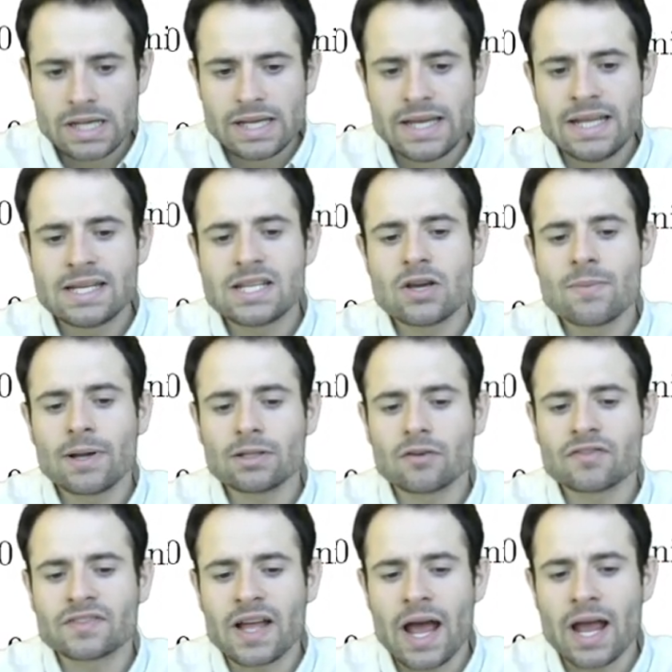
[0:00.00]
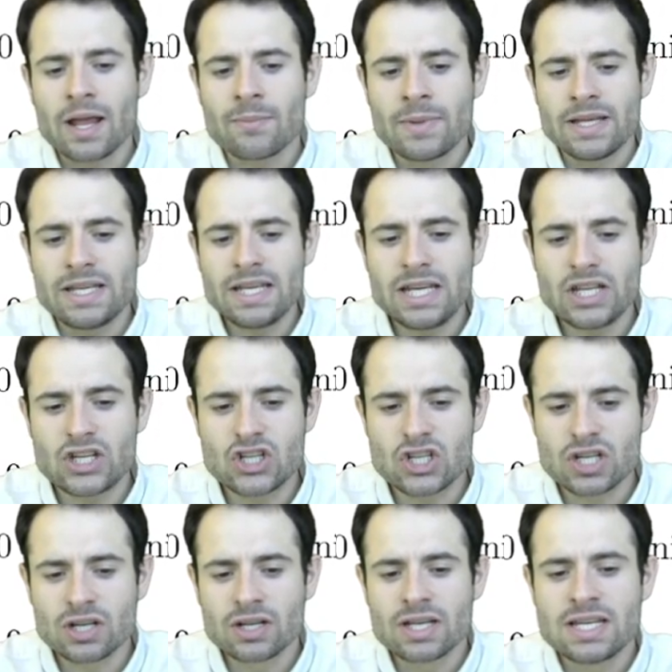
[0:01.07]
in the amount of time
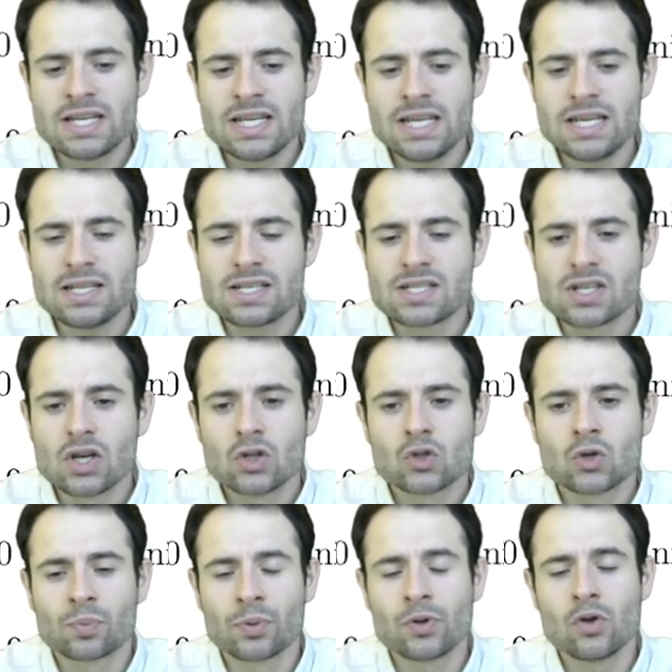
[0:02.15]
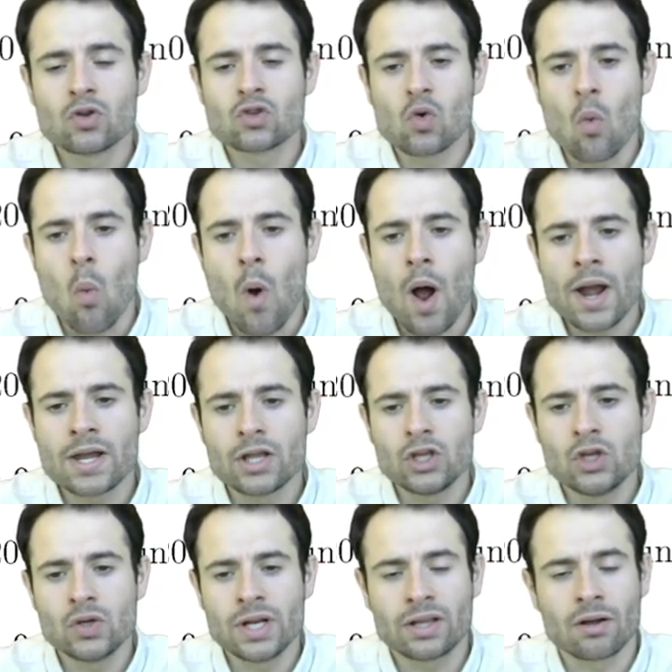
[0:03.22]
each needs to produce one
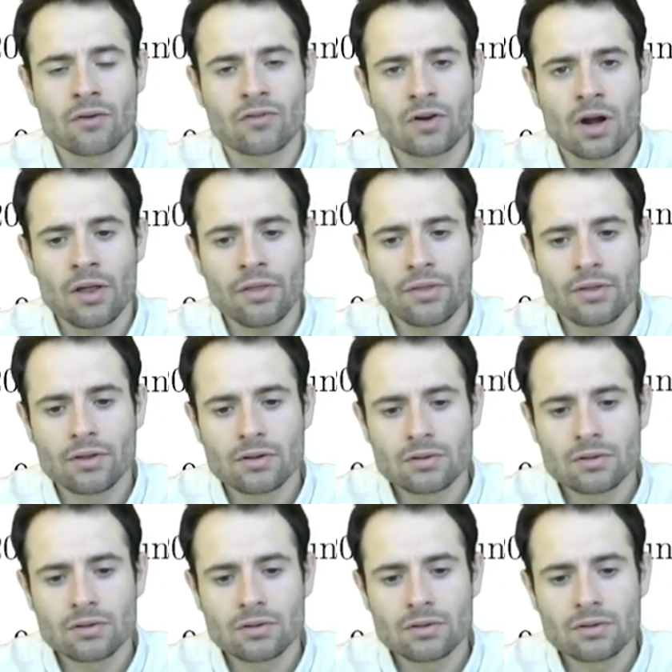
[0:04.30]
unit of cloth,